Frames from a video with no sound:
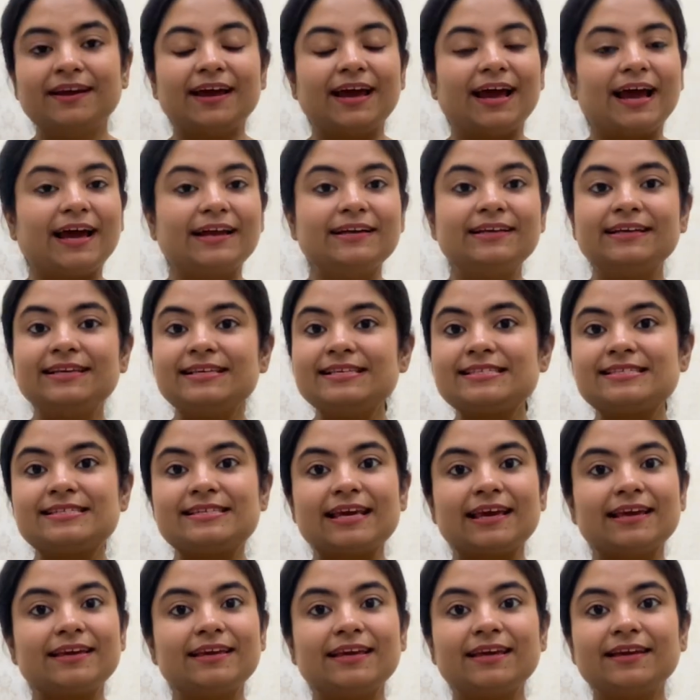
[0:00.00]
and he's
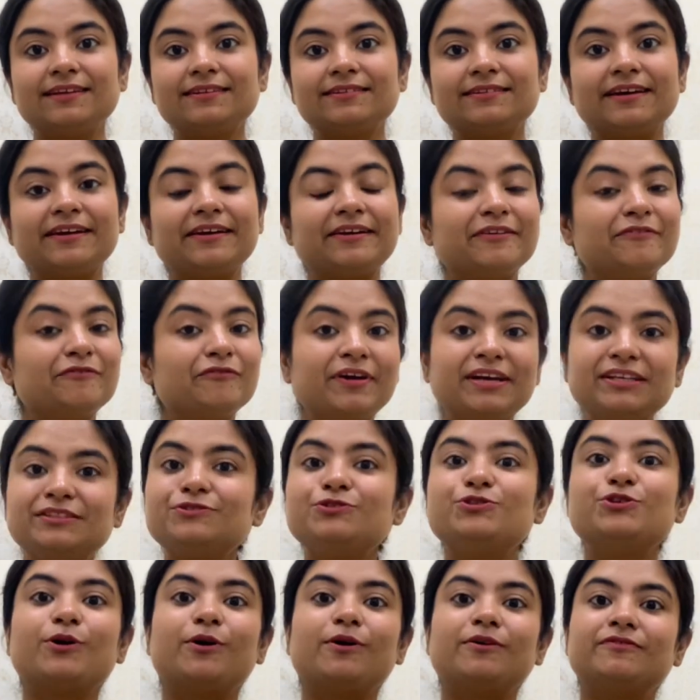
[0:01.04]
taking the
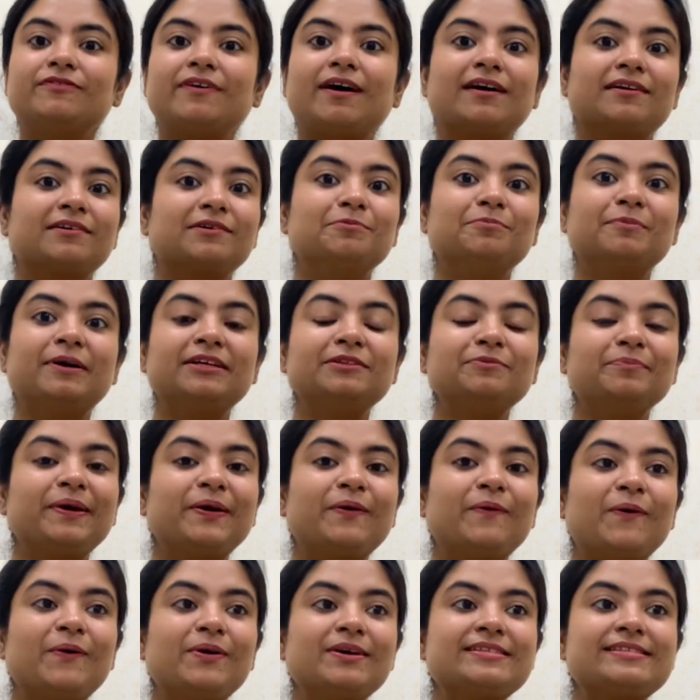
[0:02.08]
revenge of Ahmed,
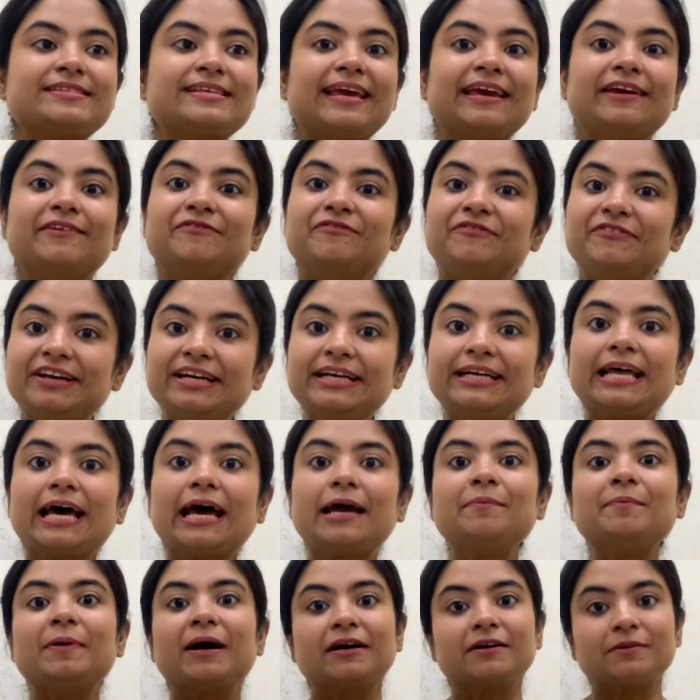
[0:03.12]
because every
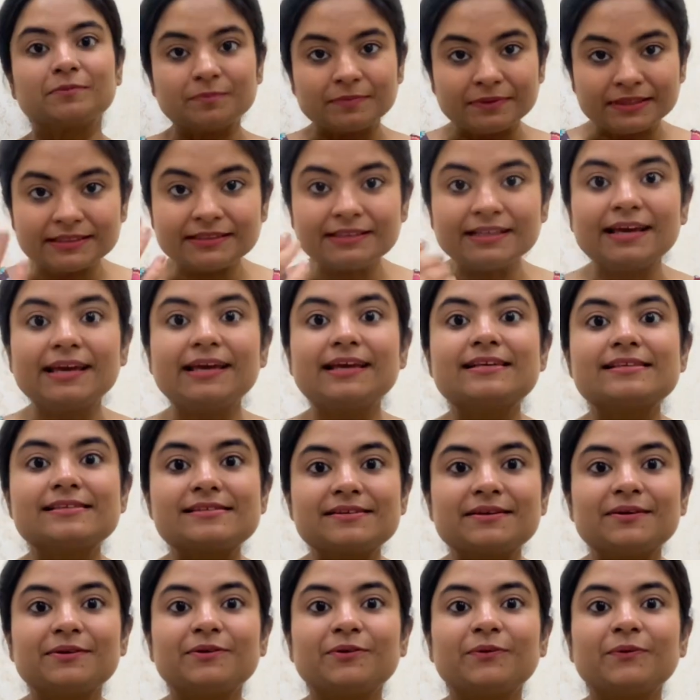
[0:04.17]
time Ahmed is
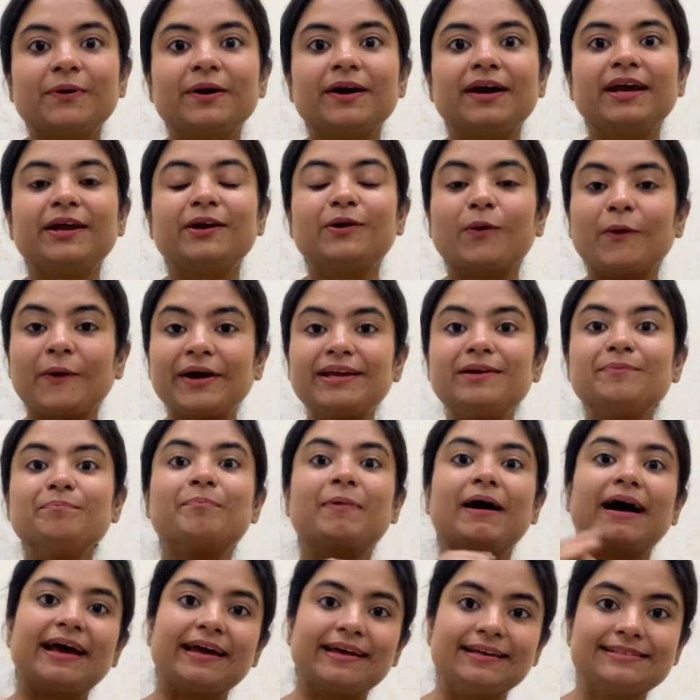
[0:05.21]
annoying
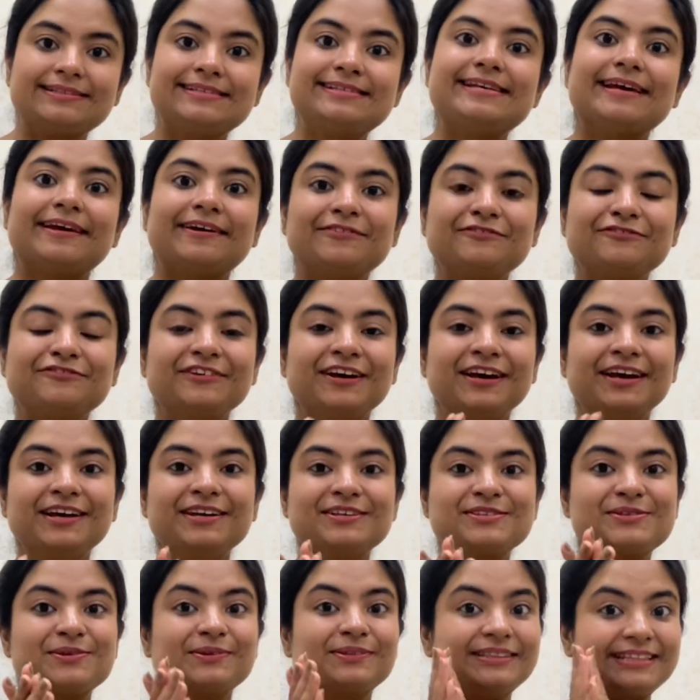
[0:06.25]
by Jeff,
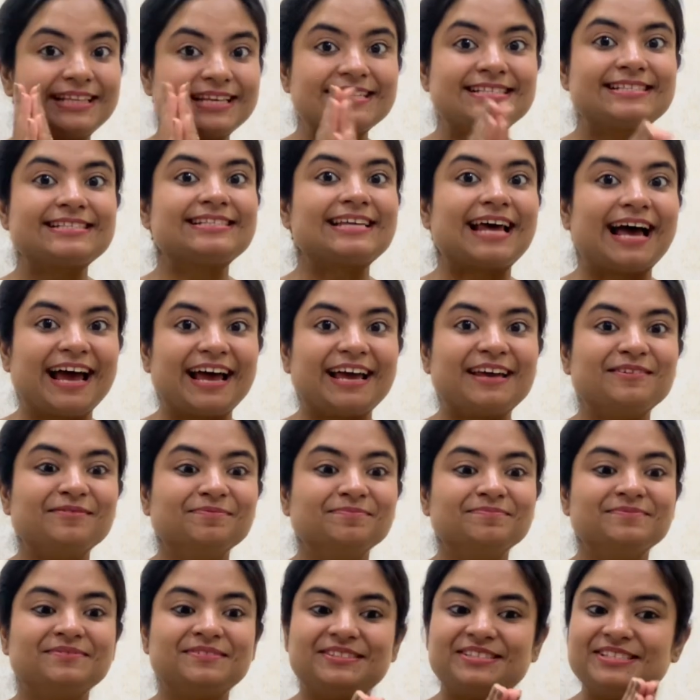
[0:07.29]
so this
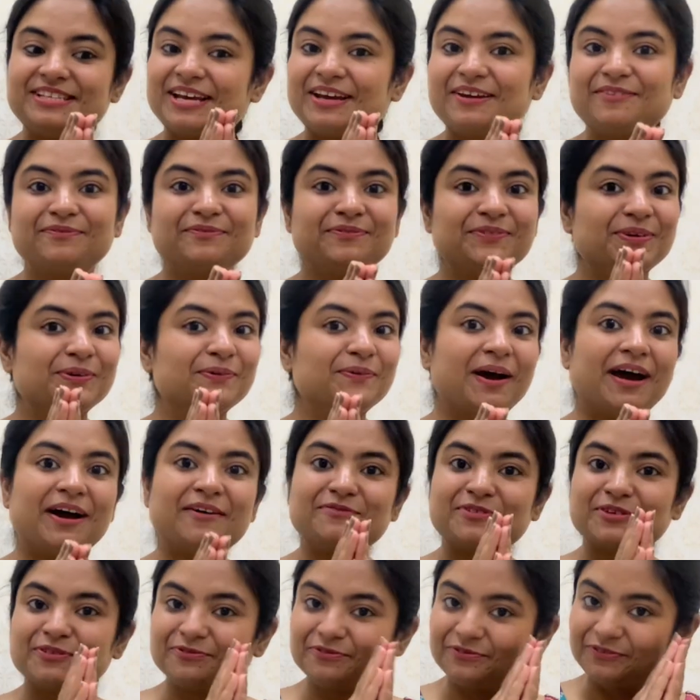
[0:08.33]
time Jeff, you
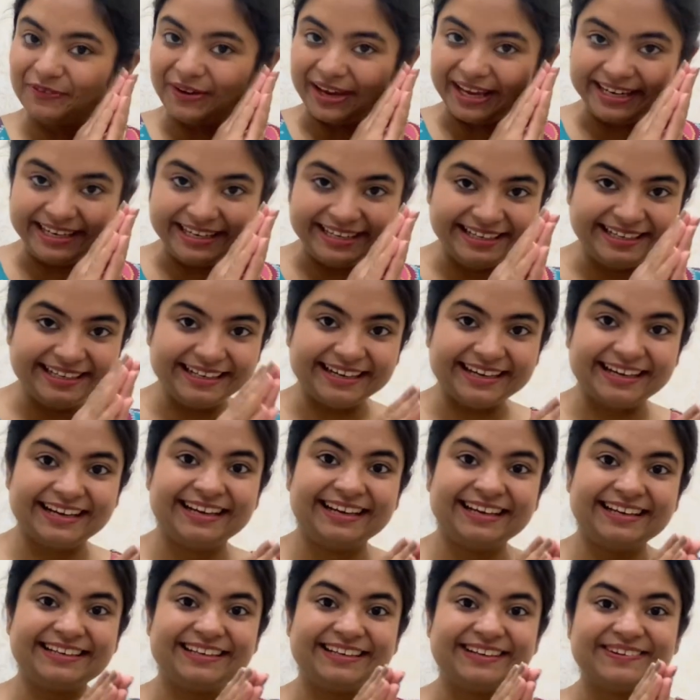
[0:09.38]
have a very
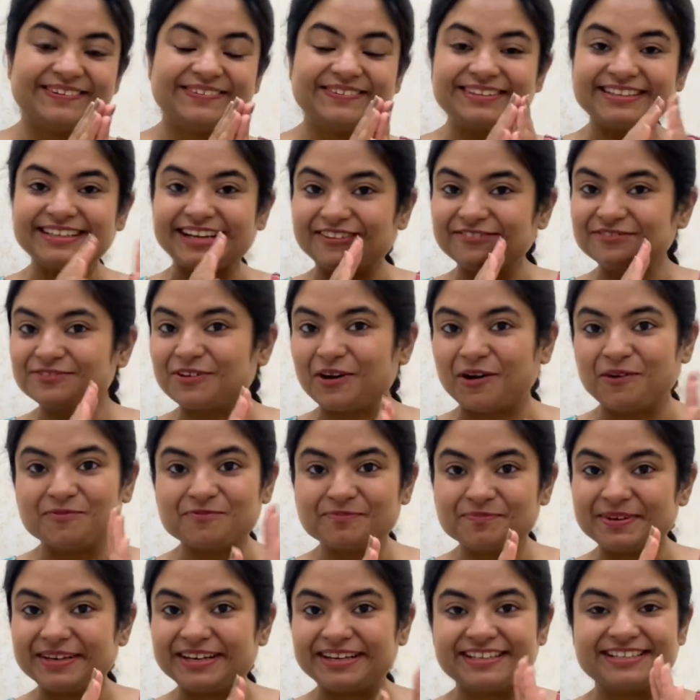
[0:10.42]
tough
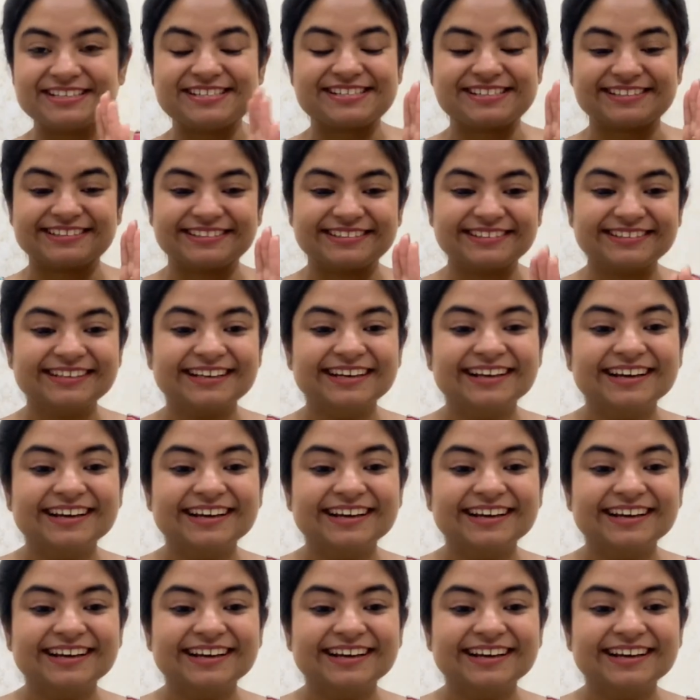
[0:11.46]
competition.